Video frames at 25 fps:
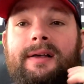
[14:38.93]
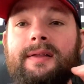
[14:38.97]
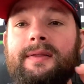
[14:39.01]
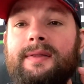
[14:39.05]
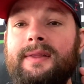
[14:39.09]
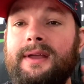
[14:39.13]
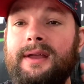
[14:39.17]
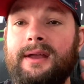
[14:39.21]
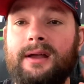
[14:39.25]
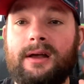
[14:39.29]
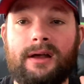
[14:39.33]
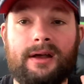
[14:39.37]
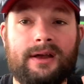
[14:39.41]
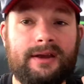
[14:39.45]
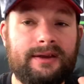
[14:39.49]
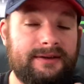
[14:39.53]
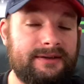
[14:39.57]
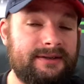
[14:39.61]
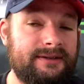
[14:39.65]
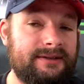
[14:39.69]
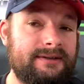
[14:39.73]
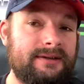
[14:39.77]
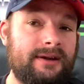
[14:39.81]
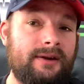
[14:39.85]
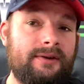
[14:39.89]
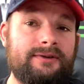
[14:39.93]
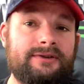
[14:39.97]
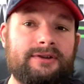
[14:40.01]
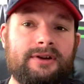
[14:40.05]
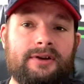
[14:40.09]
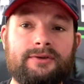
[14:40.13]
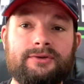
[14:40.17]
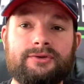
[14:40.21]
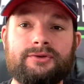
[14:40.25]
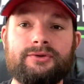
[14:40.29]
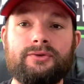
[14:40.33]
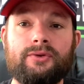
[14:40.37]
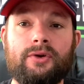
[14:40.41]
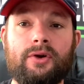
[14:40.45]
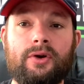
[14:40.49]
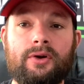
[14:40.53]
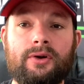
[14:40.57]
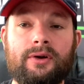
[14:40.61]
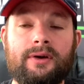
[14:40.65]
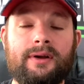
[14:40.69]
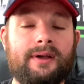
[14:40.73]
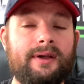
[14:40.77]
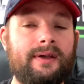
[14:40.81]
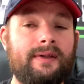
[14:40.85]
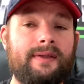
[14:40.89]
They are so
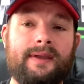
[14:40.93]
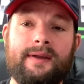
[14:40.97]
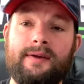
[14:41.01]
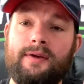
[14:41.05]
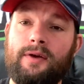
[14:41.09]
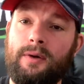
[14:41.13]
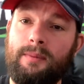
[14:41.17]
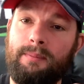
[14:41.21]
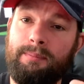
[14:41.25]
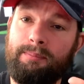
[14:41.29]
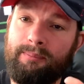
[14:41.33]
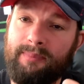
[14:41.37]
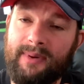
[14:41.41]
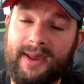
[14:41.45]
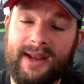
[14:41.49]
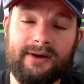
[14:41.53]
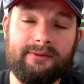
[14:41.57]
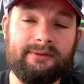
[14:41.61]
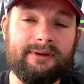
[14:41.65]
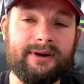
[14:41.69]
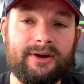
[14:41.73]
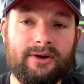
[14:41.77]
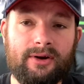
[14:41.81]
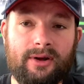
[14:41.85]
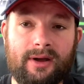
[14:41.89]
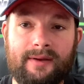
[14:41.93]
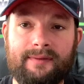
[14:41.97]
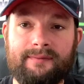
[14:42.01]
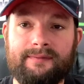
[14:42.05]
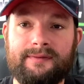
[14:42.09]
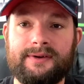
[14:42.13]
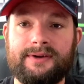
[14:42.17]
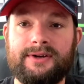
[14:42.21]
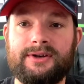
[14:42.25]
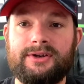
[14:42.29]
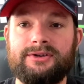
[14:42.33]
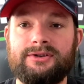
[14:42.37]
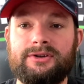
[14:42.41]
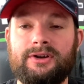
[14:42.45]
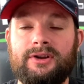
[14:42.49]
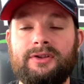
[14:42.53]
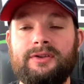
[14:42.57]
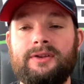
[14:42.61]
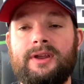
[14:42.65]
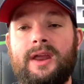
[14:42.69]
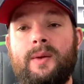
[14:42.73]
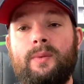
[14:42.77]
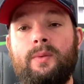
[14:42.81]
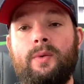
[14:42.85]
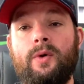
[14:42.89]
strong. They got better in 9th edition.
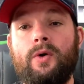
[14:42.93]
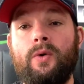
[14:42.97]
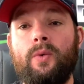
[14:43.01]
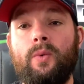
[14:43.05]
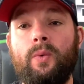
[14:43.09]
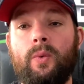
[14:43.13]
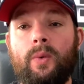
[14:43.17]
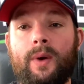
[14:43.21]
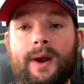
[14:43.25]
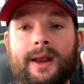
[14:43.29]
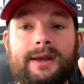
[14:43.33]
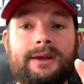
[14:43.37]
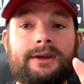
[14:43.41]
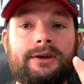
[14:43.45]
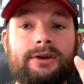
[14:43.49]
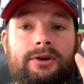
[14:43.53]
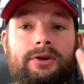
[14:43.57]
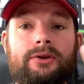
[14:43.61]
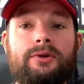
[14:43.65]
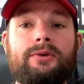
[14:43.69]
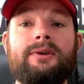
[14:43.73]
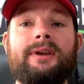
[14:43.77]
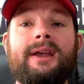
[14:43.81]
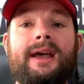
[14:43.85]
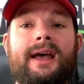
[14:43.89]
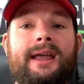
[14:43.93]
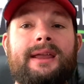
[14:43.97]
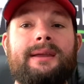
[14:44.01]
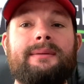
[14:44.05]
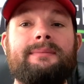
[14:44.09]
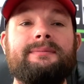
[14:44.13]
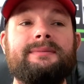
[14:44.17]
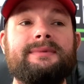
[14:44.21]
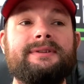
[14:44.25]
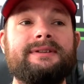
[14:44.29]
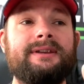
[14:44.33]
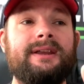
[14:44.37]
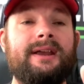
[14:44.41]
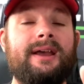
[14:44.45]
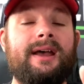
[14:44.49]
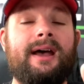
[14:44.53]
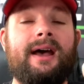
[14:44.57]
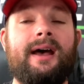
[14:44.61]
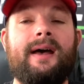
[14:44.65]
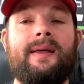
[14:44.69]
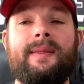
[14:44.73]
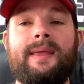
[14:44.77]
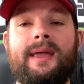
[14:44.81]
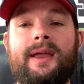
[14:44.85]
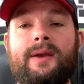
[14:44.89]
They will win you games,
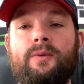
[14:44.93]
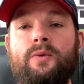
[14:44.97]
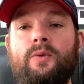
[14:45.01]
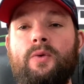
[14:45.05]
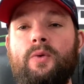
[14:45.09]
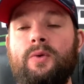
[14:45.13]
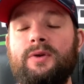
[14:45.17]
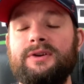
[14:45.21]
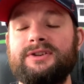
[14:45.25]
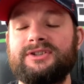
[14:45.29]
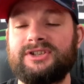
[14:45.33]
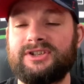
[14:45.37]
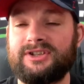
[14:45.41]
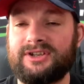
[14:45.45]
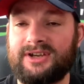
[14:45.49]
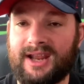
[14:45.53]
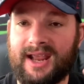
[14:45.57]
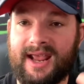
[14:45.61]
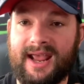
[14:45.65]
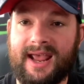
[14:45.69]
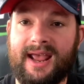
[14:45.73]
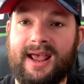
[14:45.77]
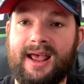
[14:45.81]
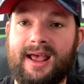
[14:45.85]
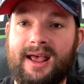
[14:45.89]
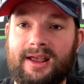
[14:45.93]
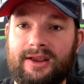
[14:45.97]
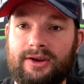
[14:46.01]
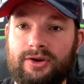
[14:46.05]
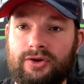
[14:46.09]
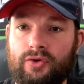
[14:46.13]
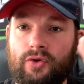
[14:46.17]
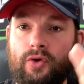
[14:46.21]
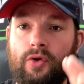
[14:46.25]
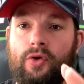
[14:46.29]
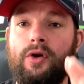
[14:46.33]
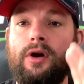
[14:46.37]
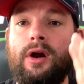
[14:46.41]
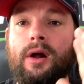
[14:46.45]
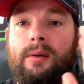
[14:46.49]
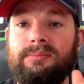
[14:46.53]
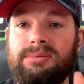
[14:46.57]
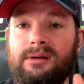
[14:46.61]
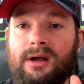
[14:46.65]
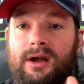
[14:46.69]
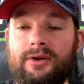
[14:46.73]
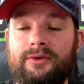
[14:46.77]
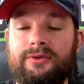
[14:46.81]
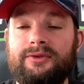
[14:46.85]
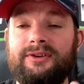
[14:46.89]
and they will scare your
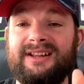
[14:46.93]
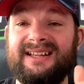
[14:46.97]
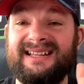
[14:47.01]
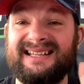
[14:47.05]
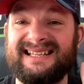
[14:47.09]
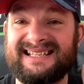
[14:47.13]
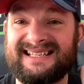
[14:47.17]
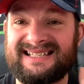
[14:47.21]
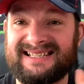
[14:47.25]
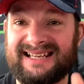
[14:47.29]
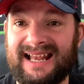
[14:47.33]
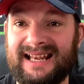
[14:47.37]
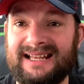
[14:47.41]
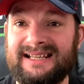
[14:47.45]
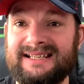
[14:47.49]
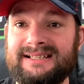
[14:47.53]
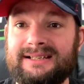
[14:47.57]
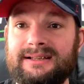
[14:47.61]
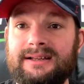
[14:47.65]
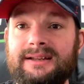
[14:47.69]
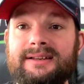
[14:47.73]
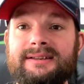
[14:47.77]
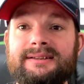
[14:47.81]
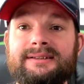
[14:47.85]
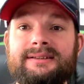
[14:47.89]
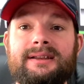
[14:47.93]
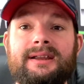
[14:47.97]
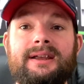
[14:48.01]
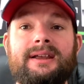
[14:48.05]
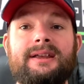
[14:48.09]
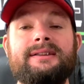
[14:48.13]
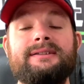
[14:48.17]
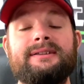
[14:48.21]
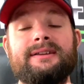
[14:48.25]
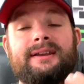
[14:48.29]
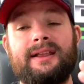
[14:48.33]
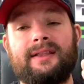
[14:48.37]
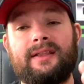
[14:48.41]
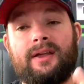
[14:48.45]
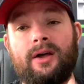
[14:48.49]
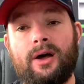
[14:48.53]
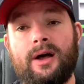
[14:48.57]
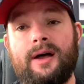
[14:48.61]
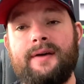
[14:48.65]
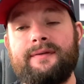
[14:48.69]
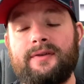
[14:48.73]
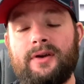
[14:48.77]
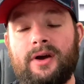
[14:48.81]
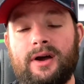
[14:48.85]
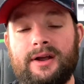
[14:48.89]
opponent senseless. So get the
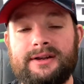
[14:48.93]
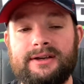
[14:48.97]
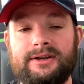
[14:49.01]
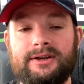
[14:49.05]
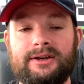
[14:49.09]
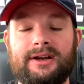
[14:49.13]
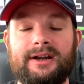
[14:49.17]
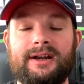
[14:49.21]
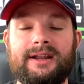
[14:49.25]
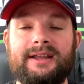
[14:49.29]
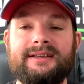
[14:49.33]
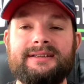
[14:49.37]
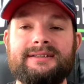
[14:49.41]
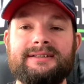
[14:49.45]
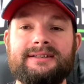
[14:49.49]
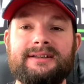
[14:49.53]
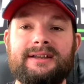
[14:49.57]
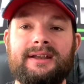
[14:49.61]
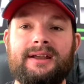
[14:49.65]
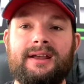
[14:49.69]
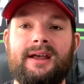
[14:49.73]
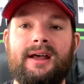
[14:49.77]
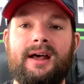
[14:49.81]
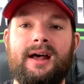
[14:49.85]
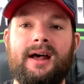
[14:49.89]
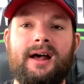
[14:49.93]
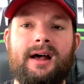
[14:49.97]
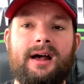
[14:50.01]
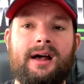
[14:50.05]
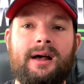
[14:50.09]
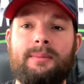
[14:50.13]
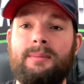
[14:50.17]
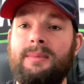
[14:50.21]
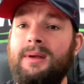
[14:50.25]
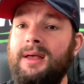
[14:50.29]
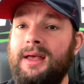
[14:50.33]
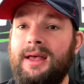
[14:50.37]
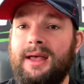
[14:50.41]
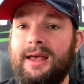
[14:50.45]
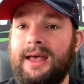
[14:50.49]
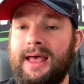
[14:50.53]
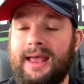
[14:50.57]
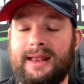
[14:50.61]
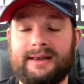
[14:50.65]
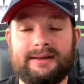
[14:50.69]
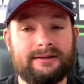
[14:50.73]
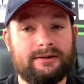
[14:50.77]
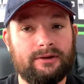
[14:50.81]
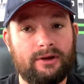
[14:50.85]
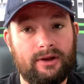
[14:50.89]
Hive Guard in your list.
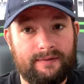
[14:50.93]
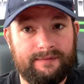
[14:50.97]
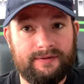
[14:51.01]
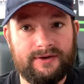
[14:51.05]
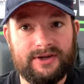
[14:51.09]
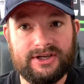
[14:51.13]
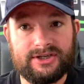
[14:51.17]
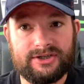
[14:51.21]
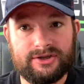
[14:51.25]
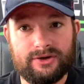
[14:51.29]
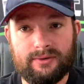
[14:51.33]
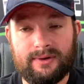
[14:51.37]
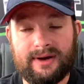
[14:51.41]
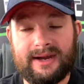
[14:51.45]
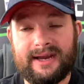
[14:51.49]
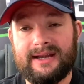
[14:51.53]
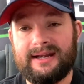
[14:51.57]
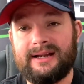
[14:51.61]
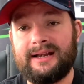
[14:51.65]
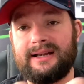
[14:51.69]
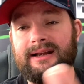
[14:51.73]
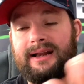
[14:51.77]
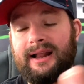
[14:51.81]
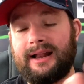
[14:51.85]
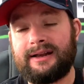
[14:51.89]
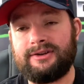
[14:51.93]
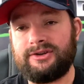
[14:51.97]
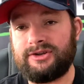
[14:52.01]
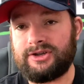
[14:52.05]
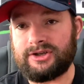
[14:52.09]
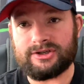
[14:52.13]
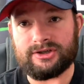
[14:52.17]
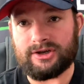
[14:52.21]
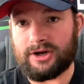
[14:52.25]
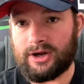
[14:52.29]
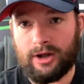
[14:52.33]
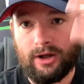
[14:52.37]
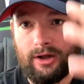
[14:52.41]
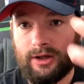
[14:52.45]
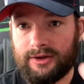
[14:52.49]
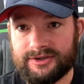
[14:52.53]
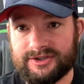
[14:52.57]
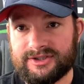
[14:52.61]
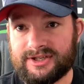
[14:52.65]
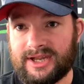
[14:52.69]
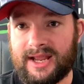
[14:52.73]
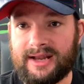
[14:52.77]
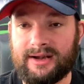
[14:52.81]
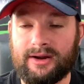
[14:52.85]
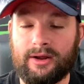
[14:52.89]
And look, if you disagree and you just can't
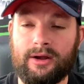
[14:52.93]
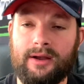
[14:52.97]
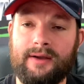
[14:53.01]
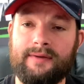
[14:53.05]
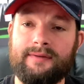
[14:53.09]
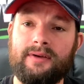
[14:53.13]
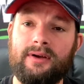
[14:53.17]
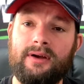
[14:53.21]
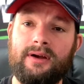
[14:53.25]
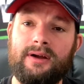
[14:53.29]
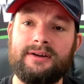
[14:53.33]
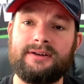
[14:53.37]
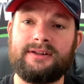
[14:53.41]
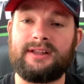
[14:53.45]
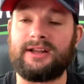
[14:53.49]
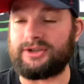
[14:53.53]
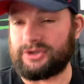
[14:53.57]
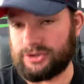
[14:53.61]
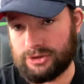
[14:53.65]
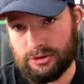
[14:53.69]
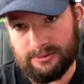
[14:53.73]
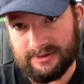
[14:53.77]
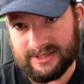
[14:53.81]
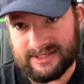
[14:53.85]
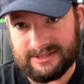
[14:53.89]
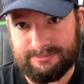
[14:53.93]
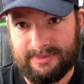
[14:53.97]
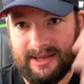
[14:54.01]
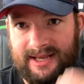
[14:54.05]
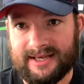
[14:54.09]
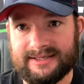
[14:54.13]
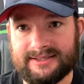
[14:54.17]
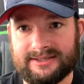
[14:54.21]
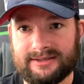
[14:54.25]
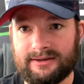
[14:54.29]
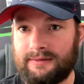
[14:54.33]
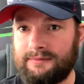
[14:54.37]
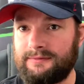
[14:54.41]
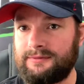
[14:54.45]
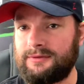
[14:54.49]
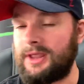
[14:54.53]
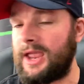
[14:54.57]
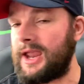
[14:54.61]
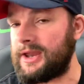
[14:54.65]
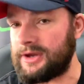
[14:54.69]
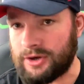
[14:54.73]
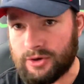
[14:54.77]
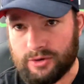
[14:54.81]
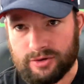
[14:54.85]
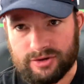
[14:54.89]
stand Hive Guard, they're too expensive, they're
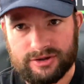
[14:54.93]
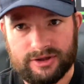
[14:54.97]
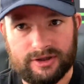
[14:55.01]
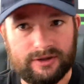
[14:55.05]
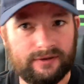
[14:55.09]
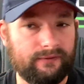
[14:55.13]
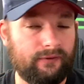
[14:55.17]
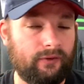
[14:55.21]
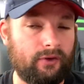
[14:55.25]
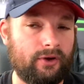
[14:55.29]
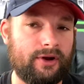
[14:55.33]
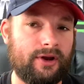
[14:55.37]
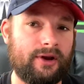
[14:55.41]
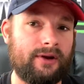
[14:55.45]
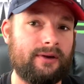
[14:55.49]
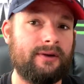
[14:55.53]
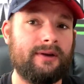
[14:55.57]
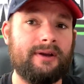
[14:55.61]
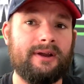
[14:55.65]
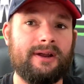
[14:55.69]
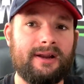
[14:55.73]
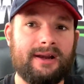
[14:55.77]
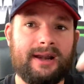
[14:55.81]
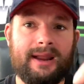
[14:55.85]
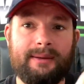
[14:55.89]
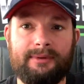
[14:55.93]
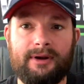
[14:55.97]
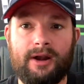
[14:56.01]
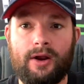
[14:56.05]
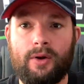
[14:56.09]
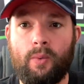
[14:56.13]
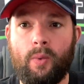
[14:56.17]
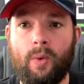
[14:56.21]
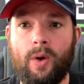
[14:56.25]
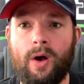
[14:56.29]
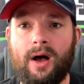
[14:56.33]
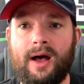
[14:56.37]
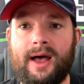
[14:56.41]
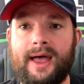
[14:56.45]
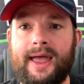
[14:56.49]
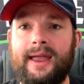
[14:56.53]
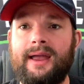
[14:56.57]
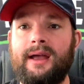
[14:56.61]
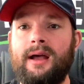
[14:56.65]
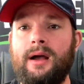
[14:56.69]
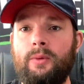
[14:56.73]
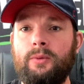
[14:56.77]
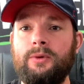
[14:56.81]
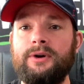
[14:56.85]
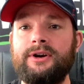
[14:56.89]
useless for you, let me know why.
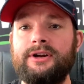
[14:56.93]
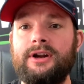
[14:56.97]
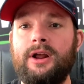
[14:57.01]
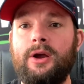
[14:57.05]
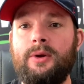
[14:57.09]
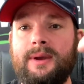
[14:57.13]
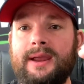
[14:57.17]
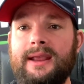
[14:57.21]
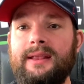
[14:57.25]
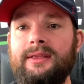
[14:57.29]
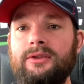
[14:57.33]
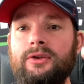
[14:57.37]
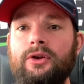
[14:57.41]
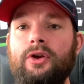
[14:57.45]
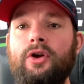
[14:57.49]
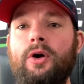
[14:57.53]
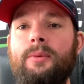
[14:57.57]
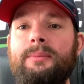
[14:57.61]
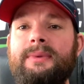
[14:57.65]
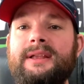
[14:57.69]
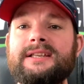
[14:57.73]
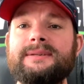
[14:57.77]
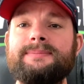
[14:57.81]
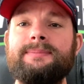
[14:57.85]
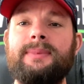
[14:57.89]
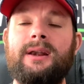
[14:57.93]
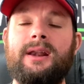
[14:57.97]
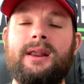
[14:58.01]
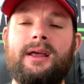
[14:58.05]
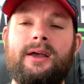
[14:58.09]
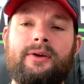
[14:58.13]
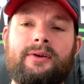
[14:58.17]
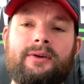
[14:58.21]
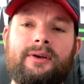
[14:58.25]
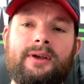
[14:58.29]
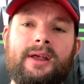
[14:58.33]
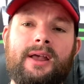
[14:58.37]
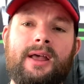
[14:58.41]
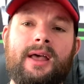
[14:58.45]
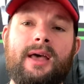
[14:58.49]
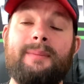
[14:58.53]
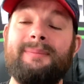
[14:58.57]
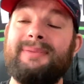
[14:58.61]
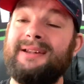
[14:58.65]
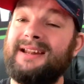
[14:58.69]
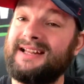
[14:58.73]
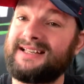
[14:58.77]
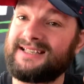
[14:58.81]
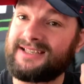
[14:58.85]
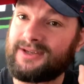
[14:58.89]
I want to know in the comments below.
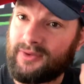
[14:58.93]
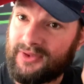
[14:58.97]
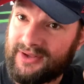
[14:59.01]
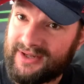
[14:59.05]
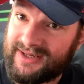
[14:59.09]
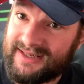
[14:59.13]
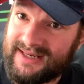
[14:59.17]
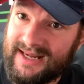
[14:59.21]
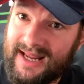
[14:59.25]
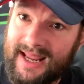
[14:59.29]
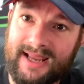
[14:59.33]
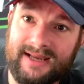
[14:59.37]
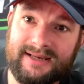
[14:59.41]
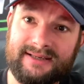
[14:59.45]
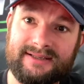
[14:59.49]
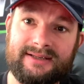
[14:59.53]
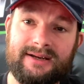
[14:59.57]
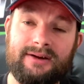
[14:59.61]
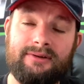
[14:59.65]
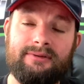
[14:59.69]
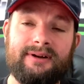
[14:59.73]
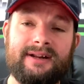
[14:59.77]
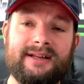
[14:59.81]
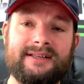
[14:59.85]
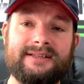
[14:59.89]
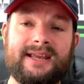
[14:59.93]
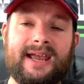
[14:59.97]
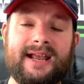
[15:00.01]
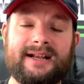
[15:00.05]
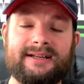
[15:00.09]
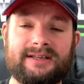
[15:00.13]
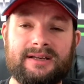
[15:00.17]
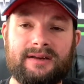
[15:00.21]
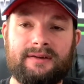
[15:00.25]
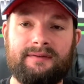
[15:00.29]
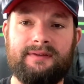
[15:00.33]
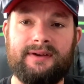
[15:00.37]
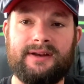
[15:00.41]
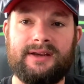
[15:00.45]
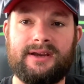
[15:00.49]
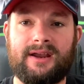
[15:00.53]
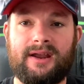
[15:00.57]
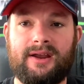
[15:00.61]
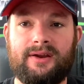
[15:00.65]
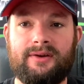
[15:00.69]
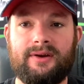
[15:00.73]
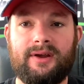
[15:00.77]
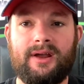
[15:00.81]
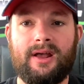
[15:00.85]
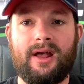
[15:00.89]
But until the next Tyranid Tactics
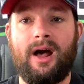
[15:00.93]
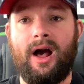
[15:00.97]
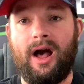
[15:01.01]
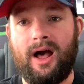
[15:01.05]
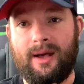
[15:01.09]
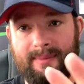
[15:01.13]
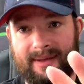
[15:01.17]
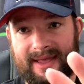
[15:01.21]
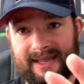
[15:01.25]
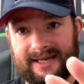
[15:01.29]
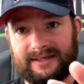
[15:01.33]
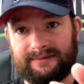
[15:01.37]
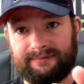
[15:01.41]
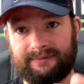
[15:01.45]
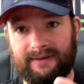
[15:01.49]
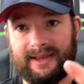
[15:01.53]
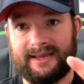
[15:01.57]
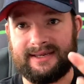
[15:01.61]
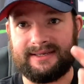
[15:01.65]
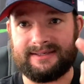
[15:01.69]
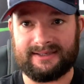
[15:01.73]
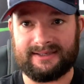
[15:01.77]
video, I'm Ace Face,